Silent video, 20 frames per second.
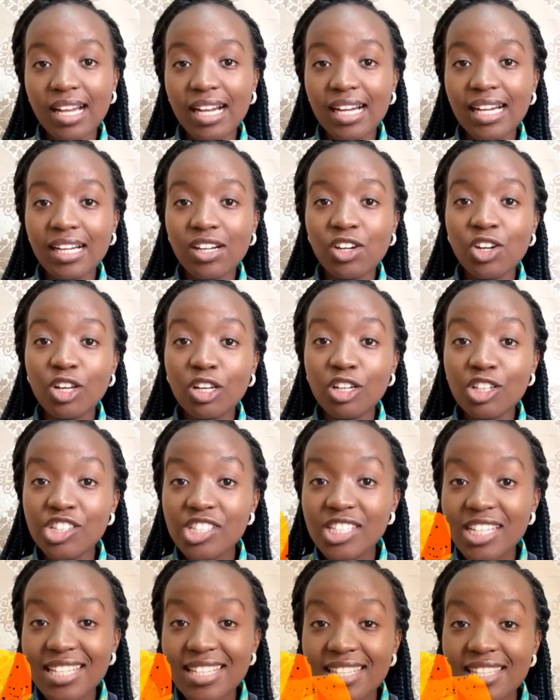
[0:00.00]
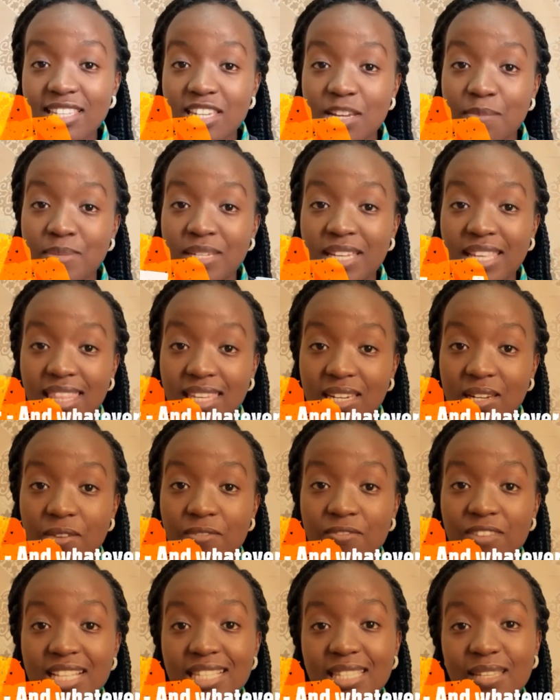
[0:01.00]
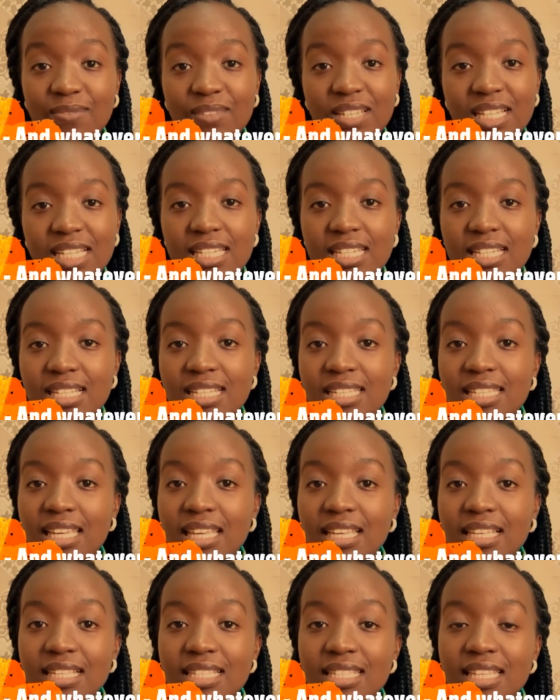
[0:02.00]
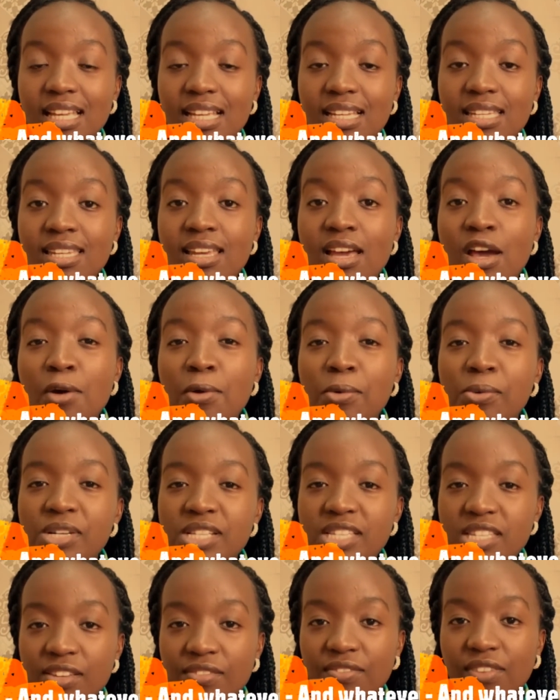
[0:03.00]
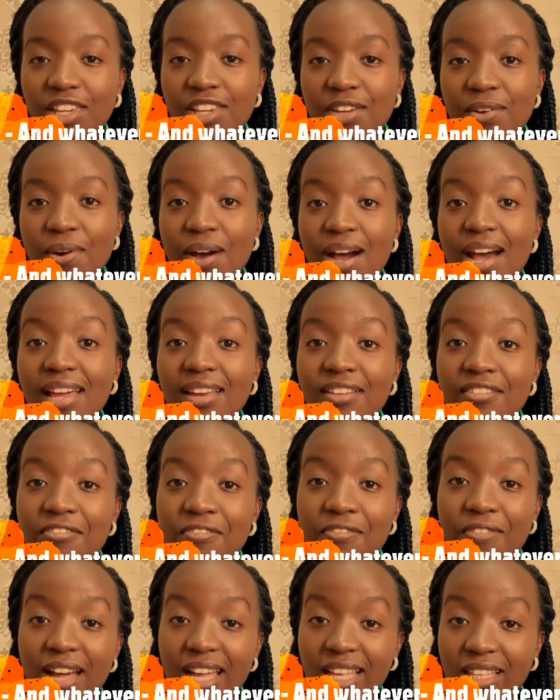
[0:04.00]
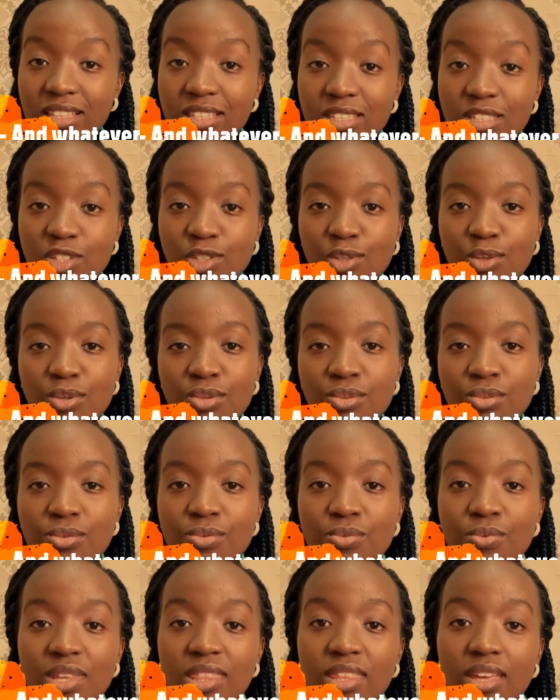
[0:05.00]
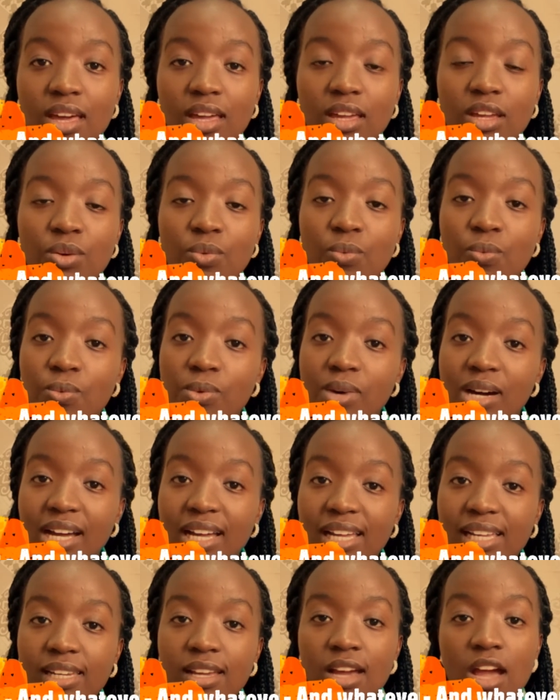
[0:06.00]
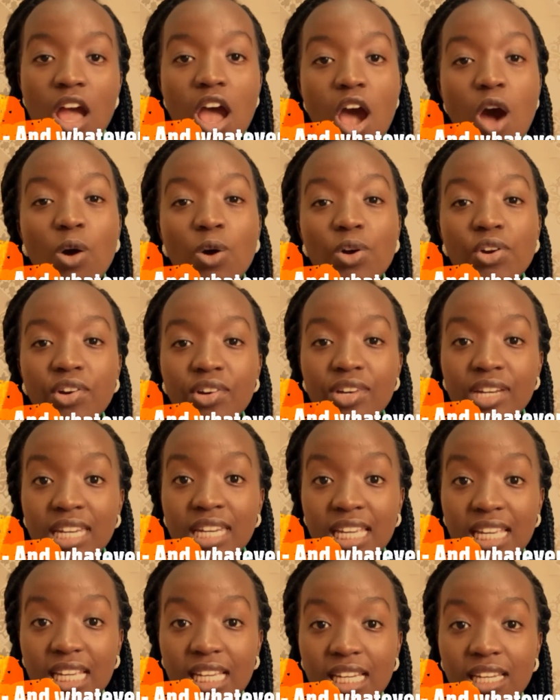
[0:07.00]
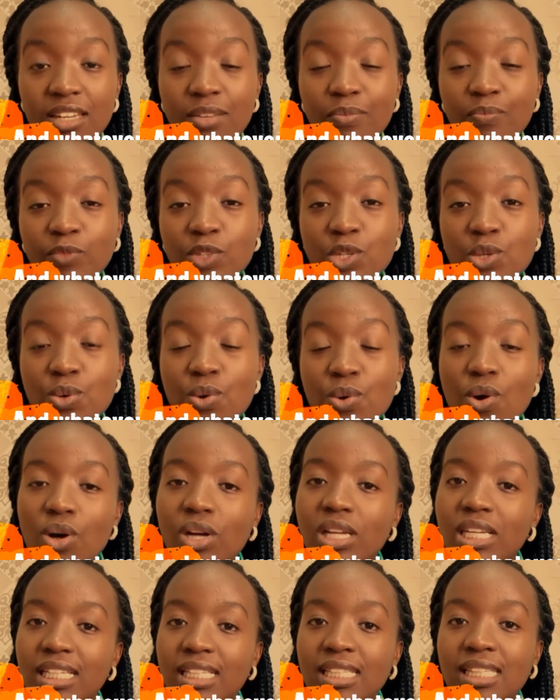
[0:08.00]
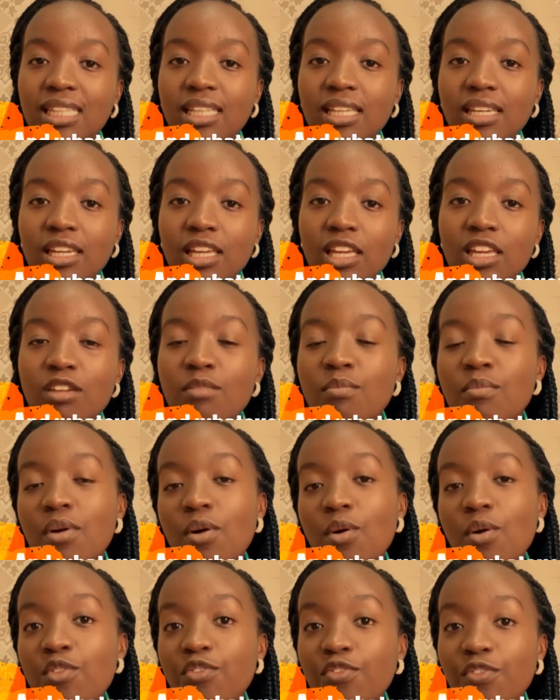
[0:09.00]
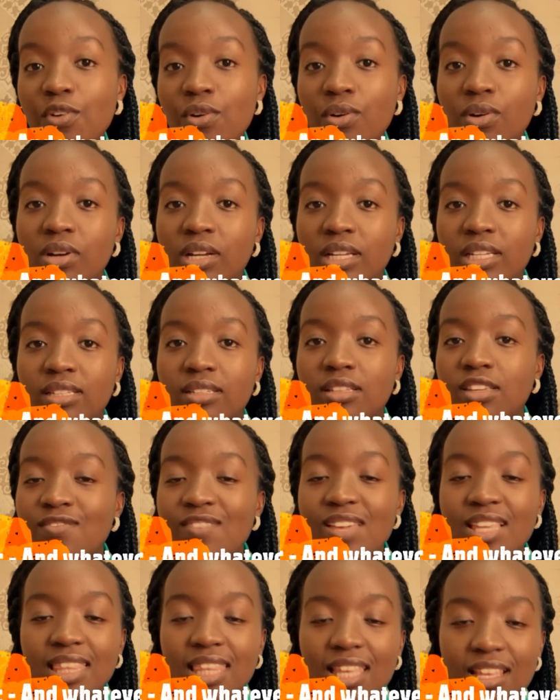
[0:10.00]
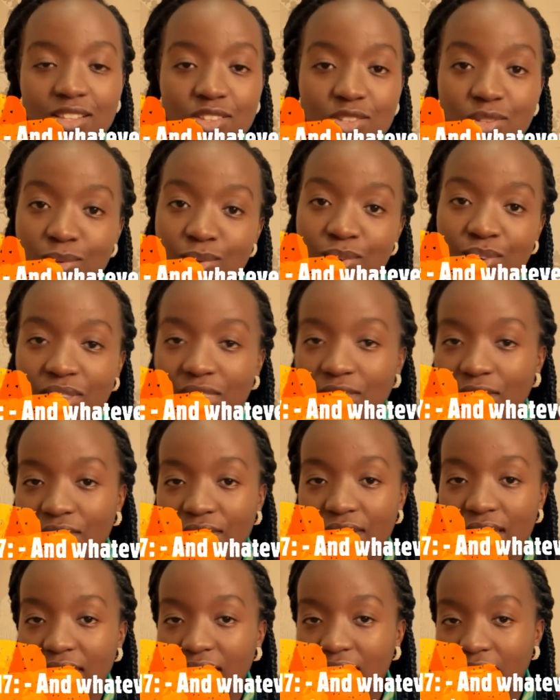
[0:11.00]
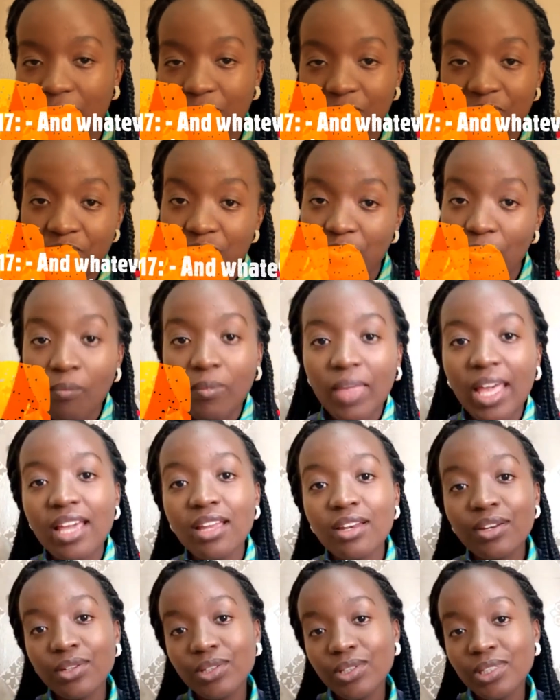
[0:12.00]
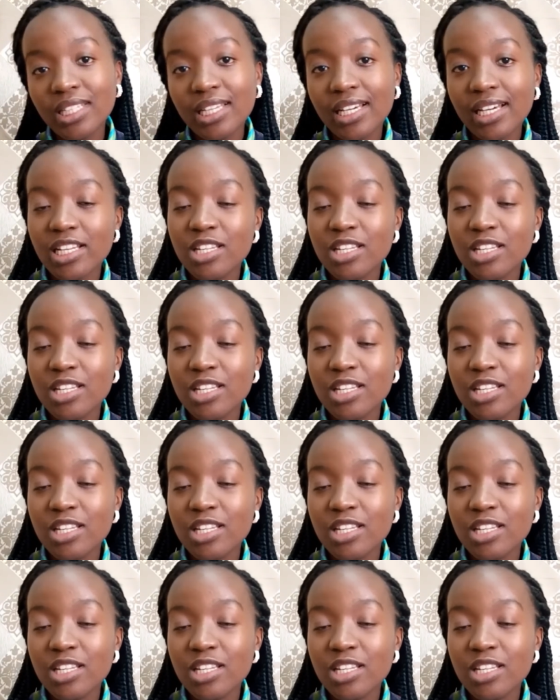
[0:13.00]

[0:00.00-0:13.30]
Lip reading: Colossians chapter 3 verse 17 says that whatever your hand finds to do, whether in word or deed, do all in the name of God, giving thanks to God the Father and all that.